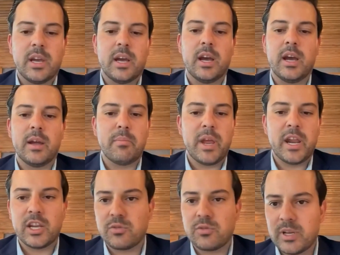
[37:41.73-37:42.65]

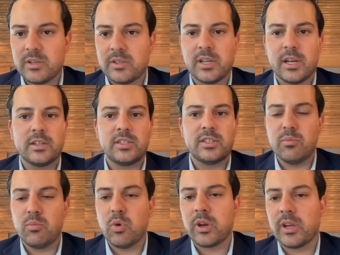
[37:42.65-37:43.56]
management,
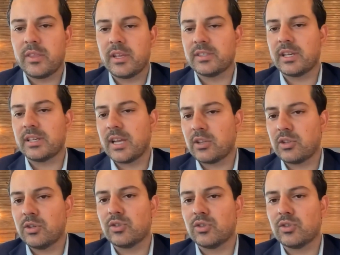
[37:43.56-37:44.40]
teamwork, and things like that too,